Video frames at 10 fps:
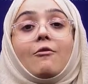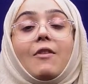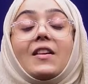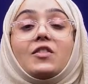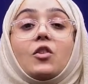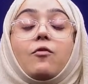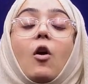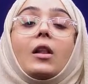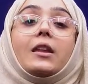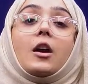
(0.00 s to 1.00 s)
First of
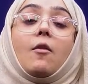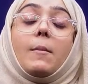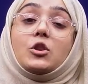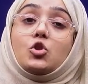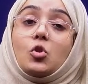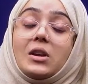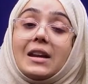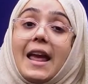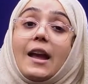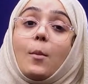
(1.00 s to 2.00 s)
all, the government should
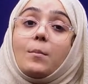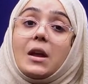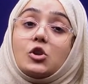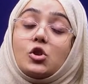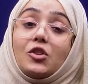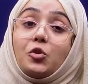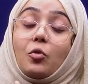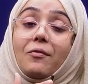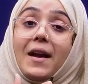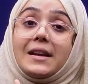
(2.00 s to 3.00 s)
take measures
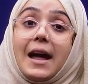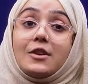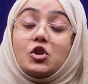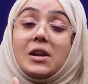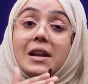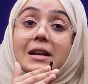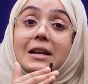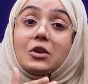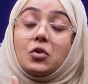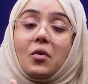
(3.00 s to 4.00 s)
to financially
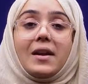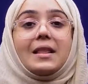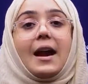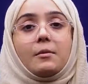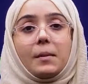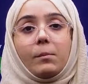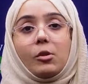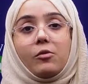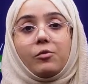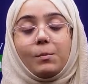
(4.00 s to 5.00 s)
literate that
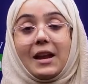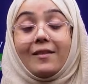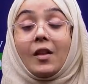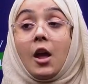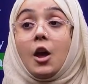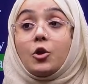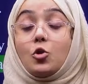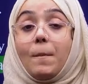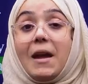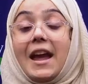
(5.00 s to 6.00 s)
people, means
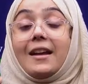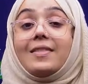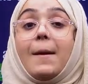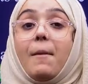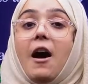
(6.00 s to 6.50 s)
to make them